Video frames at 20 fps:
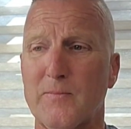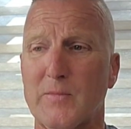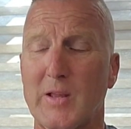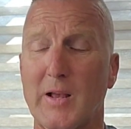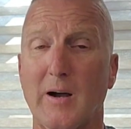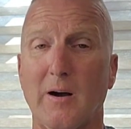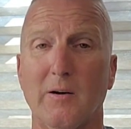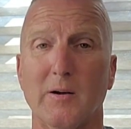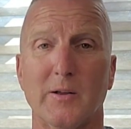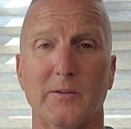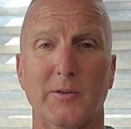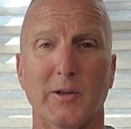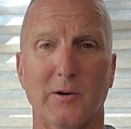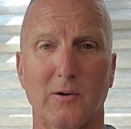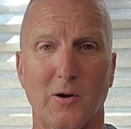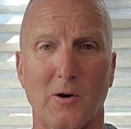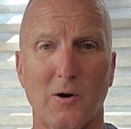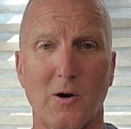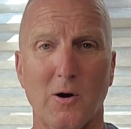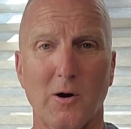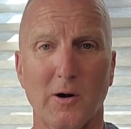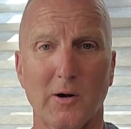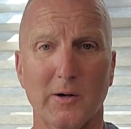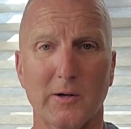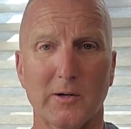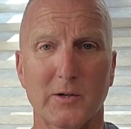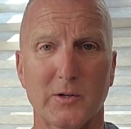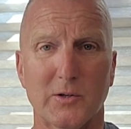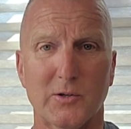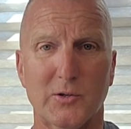Now, there
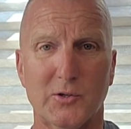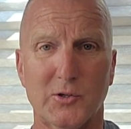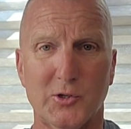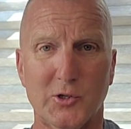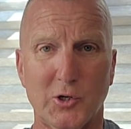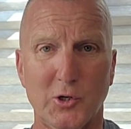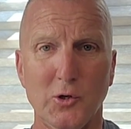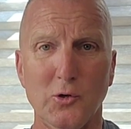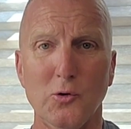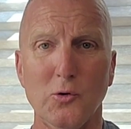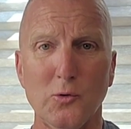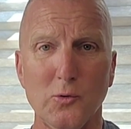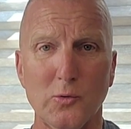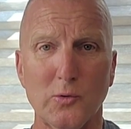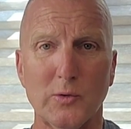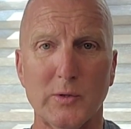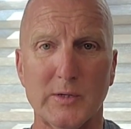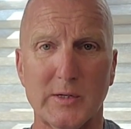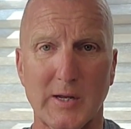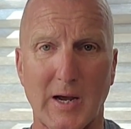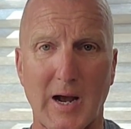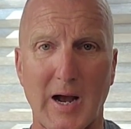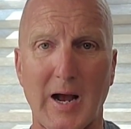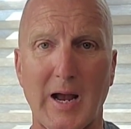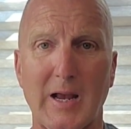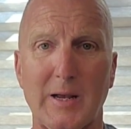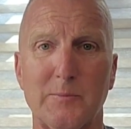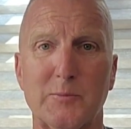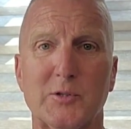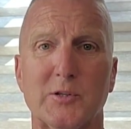are 2
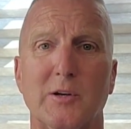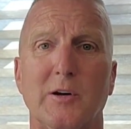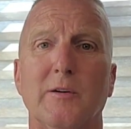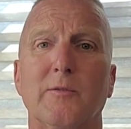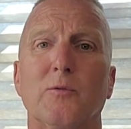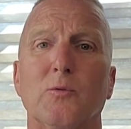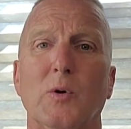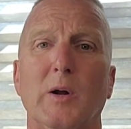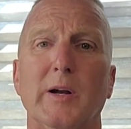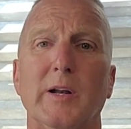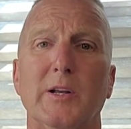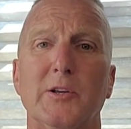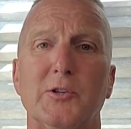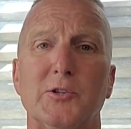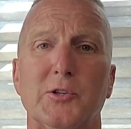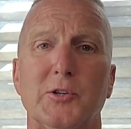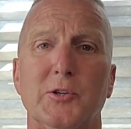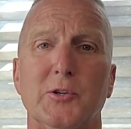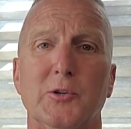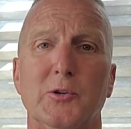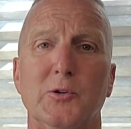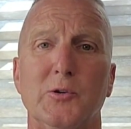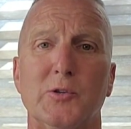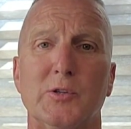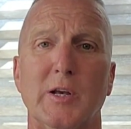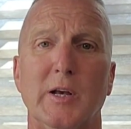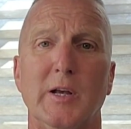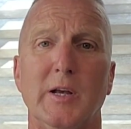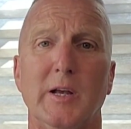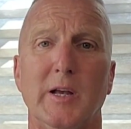types of running
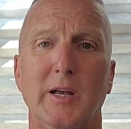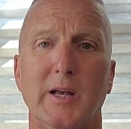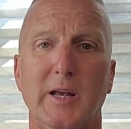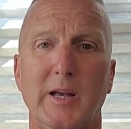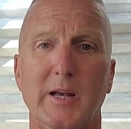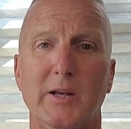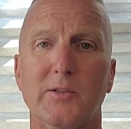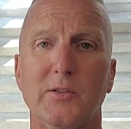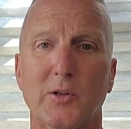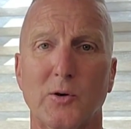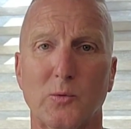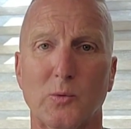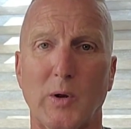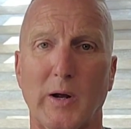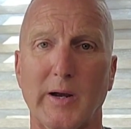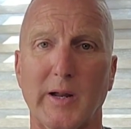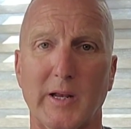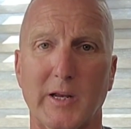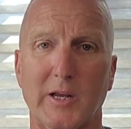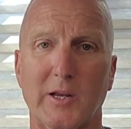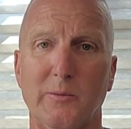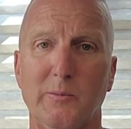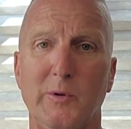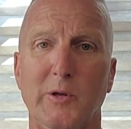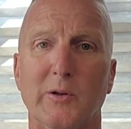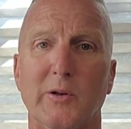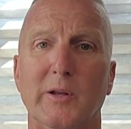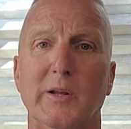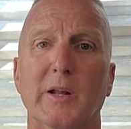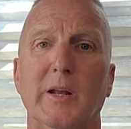shoes in the running
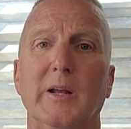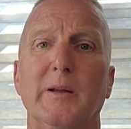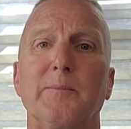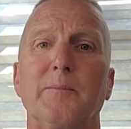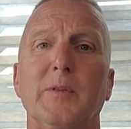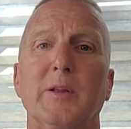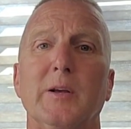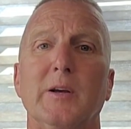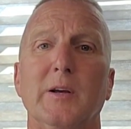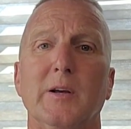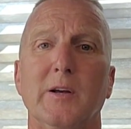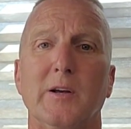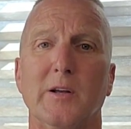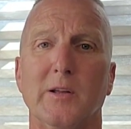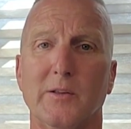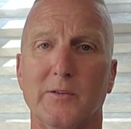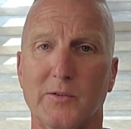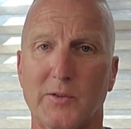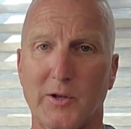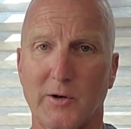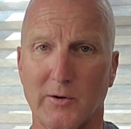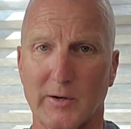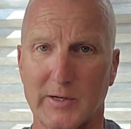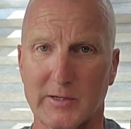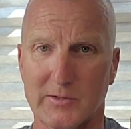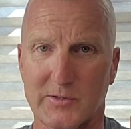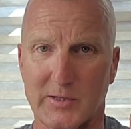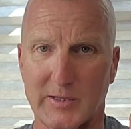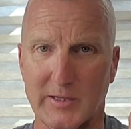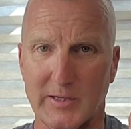community. There
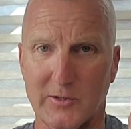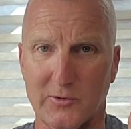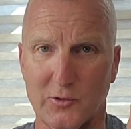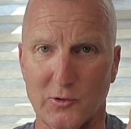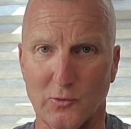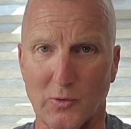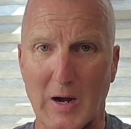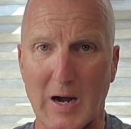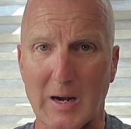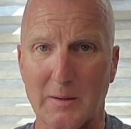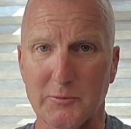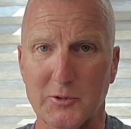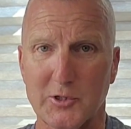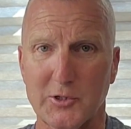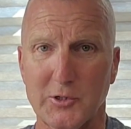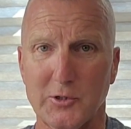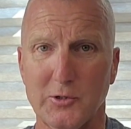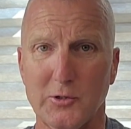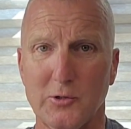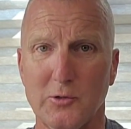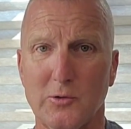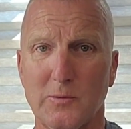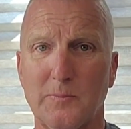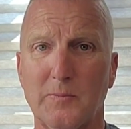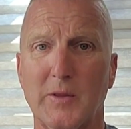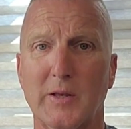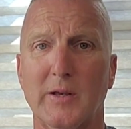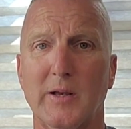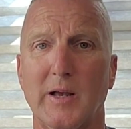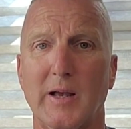is the drop shoe
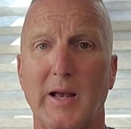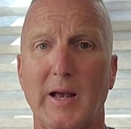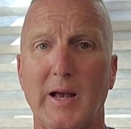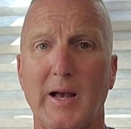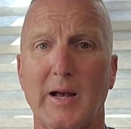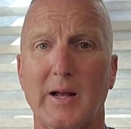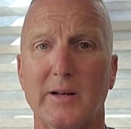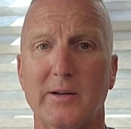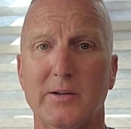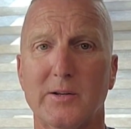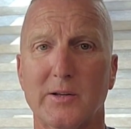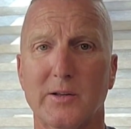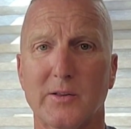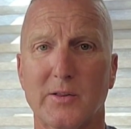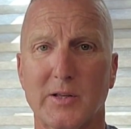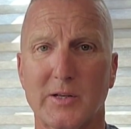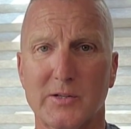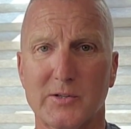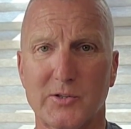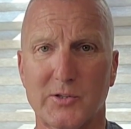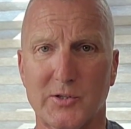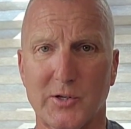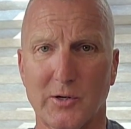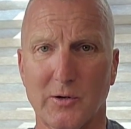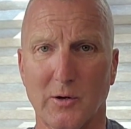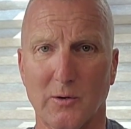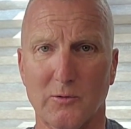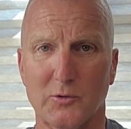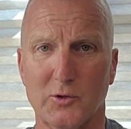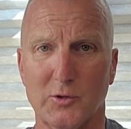and the
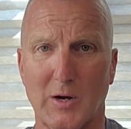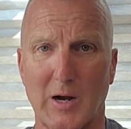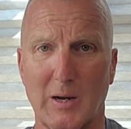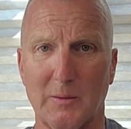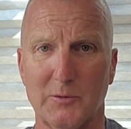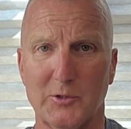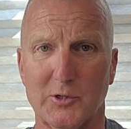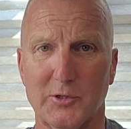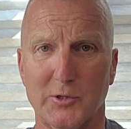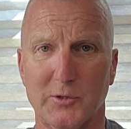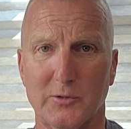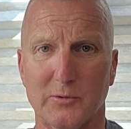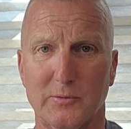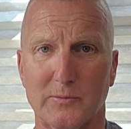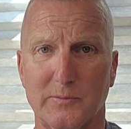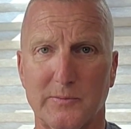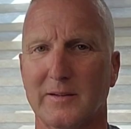zero drop shoe.